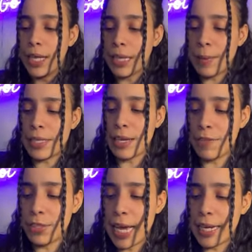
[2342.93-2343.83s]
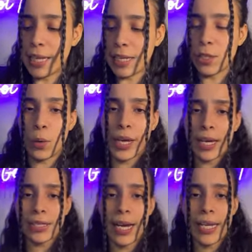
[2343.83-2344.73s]
Let me see if there's any like
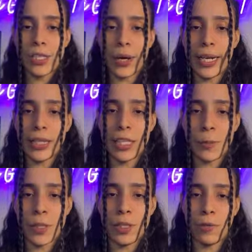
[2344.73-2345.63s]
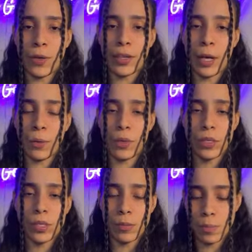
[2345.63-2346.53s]
zodiac signs or anything specific that
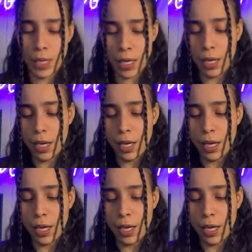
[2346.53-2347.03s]
wants to be